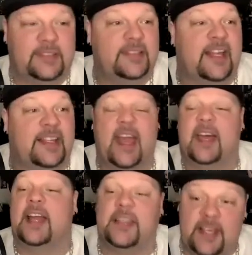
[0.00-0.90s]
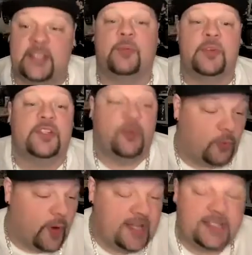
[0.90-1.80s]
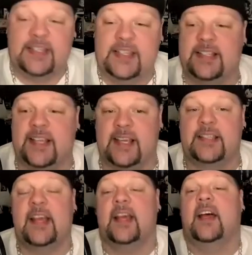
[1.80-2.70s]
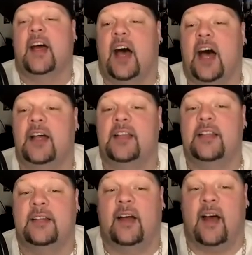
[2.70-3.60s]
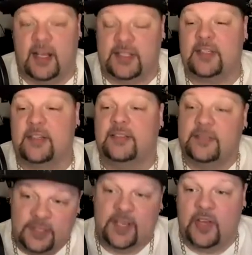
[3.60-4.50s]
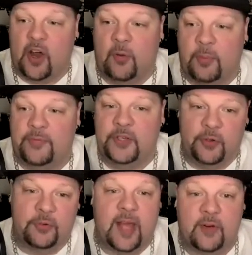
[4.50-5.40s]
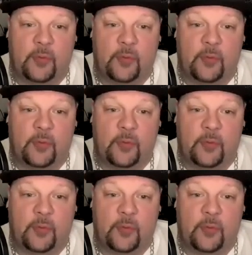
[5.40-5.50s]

They can. And this was great. This is us giving our review and